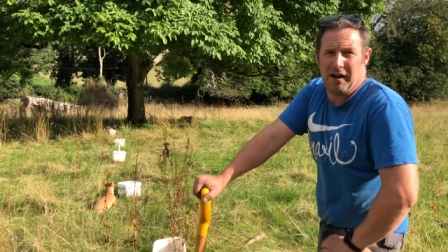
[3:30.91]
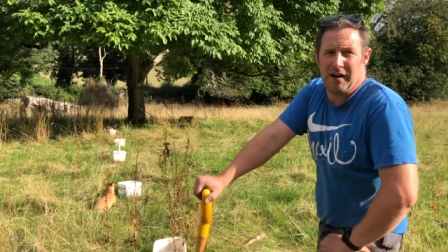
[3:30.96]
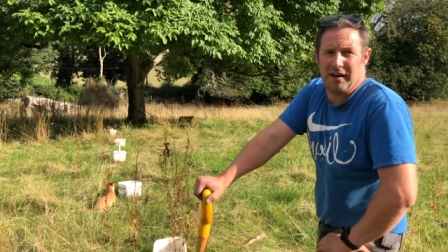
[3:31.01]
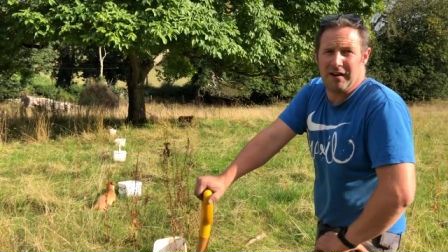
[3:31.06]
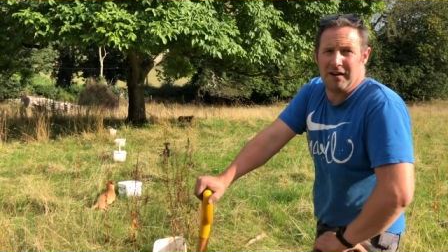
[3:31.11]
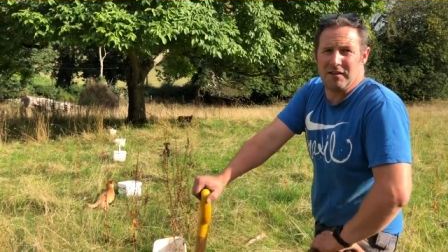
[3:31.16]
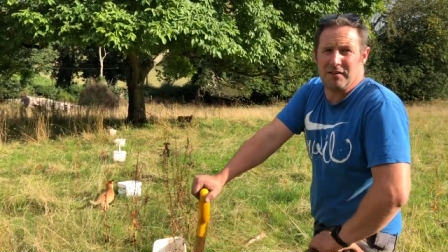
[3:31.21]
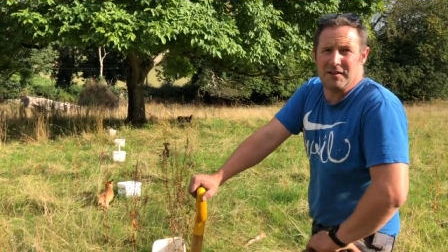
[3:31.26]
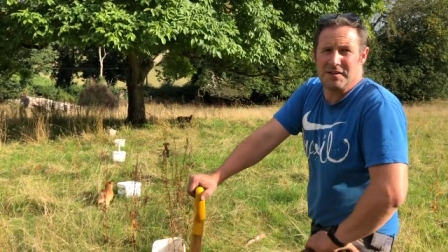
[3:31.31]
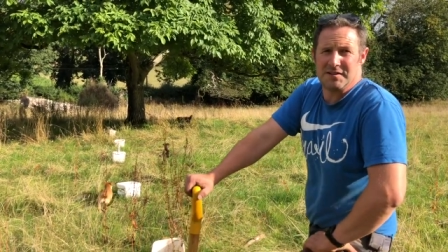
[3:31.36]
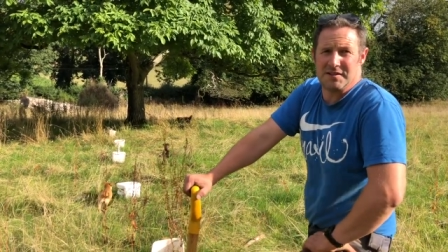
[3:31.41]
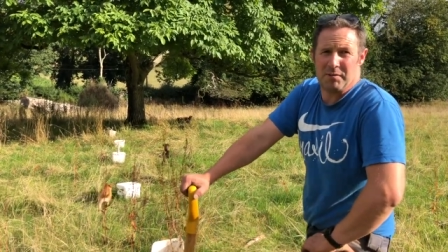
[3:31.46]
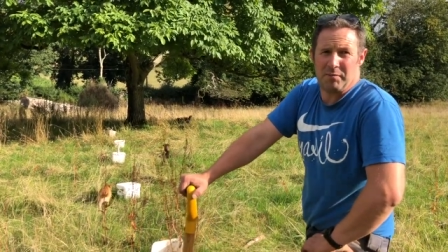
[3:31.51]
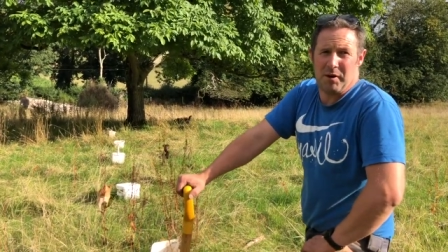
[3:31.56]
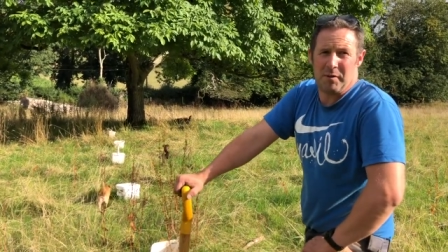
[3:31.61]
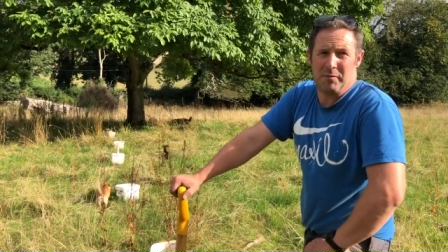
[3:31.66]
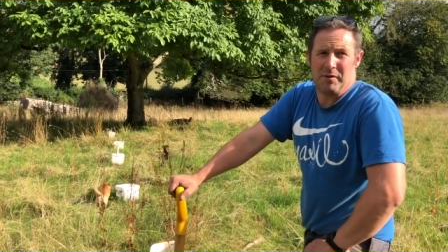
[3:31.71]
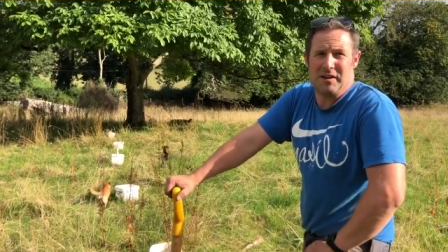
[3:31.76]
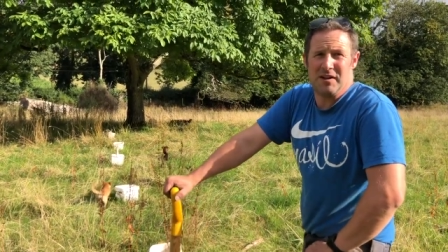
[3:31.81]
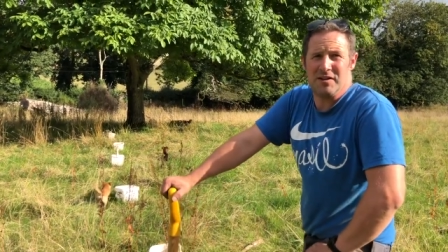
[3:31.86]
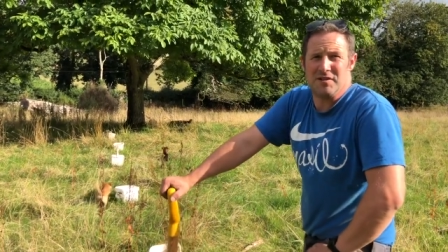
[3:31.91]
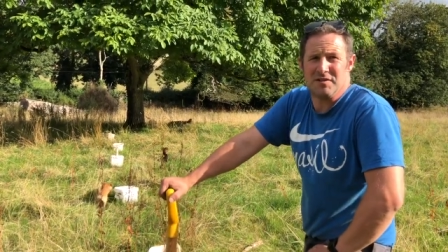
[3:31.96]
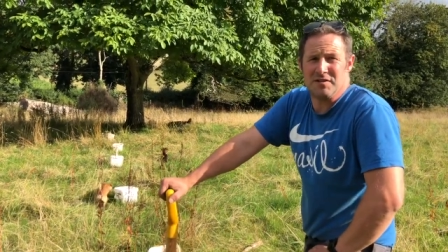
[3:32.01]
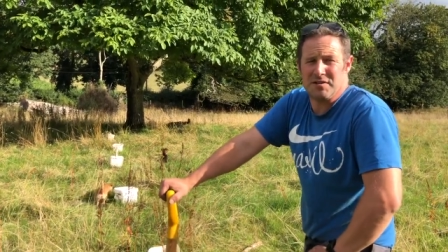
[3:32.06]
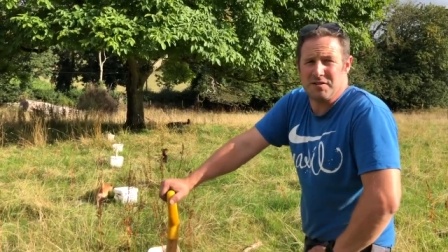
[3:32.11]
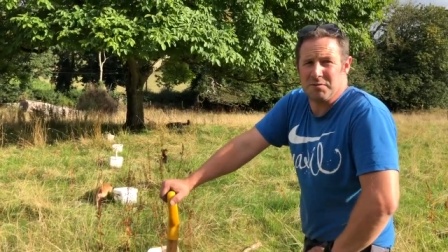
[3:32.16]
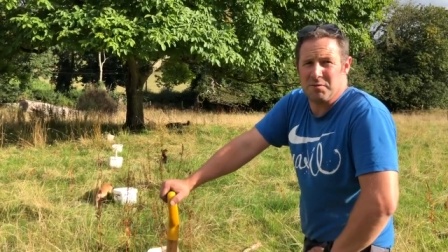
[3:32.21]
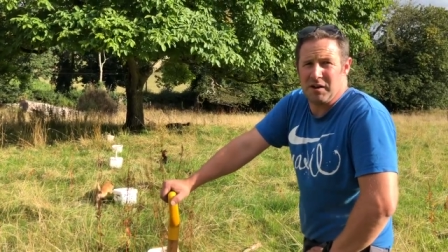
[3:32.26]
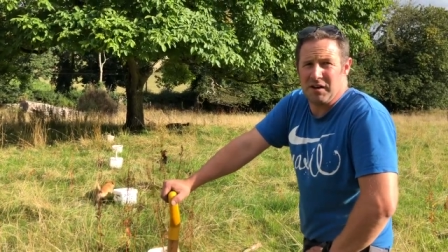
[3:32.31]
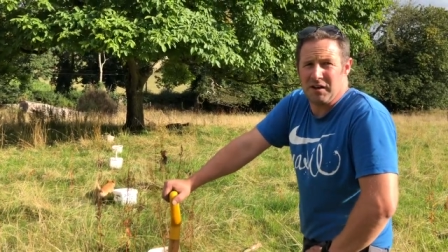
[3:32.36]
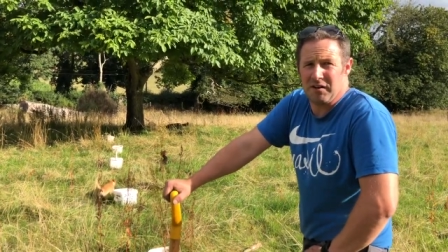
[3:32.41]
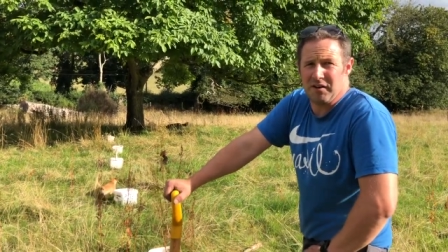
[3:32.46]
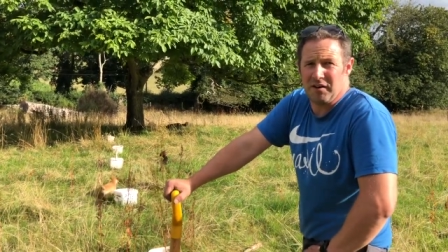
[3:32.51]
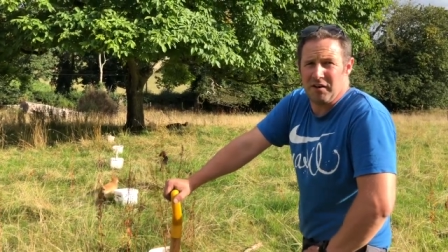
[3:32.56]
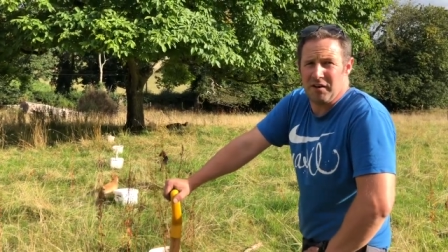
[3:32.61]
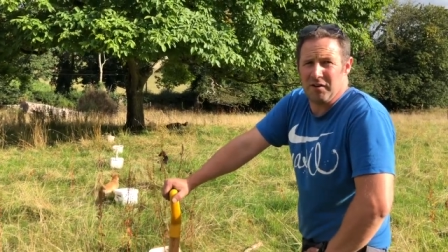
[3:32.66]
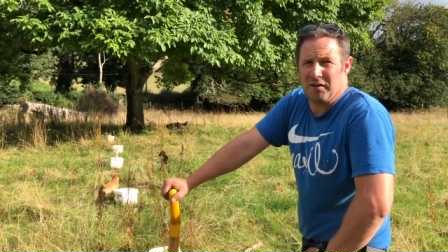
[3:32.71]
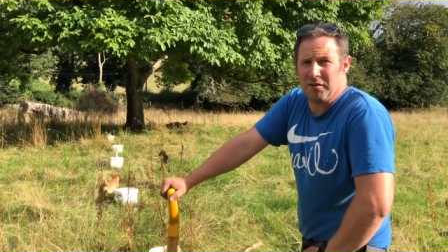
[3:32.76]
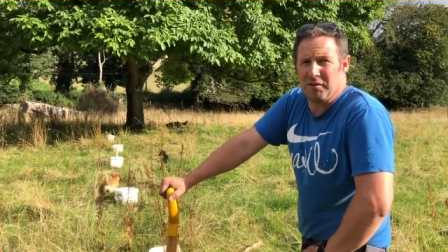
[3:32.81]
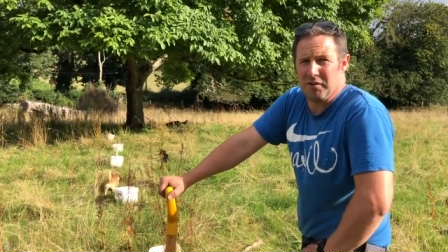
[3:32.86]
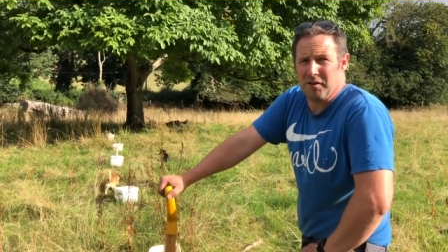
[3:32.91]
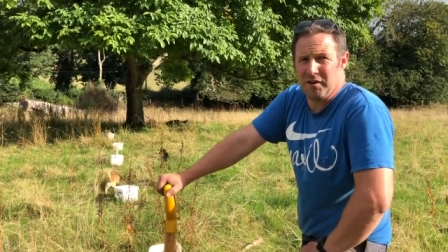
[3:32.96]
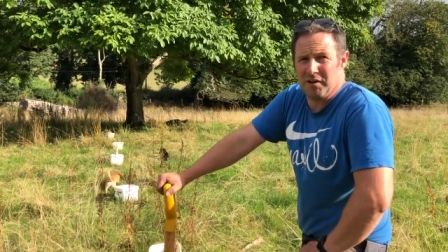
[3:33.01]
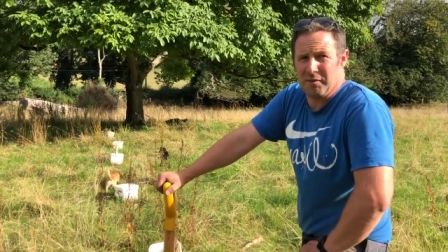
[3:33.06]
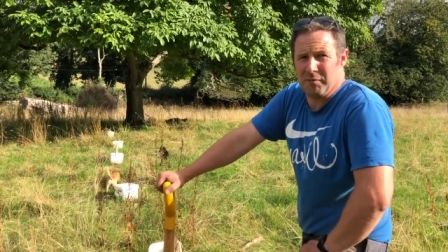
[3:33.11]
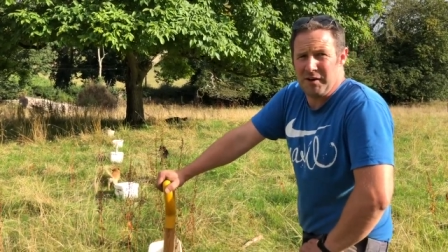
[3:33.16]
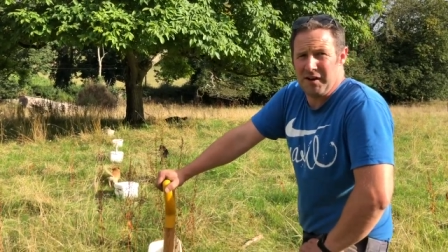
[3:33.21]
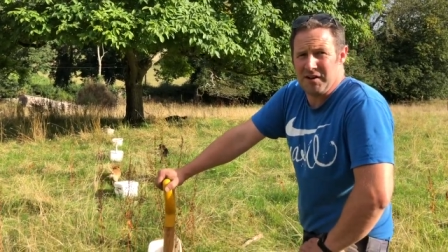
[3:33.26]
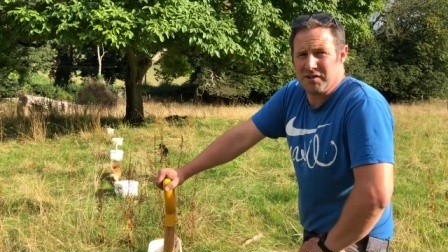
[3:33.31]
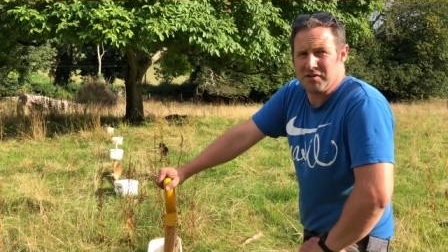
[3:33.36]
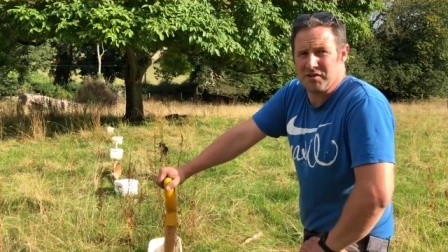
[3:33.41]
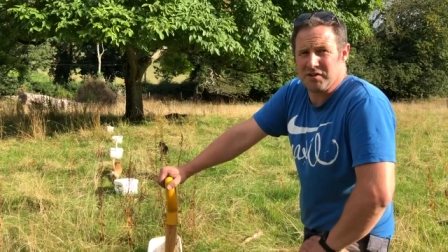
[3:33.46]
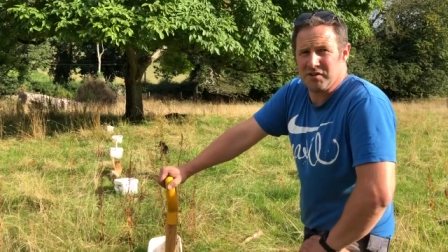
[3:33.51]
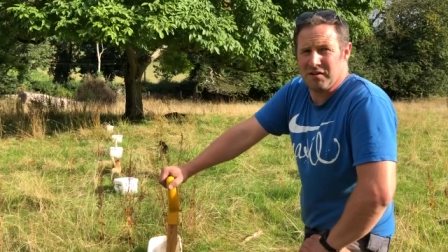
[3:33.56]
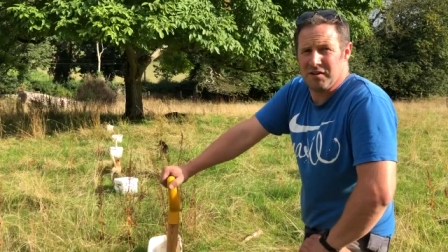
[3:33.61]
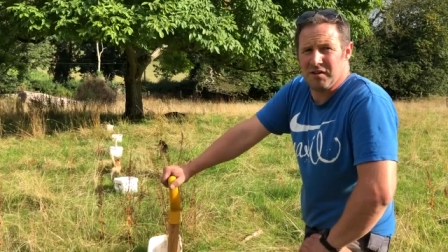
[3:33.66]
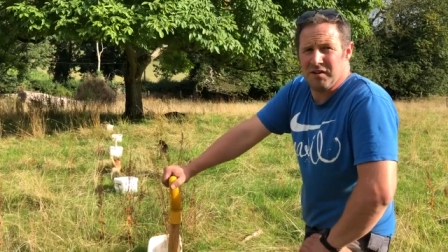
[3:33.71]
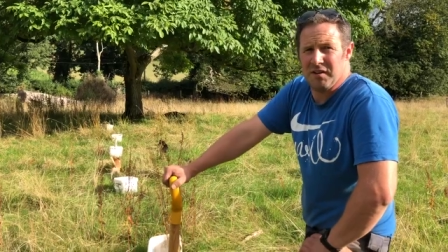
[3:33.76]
increase the populations as well on the pasture.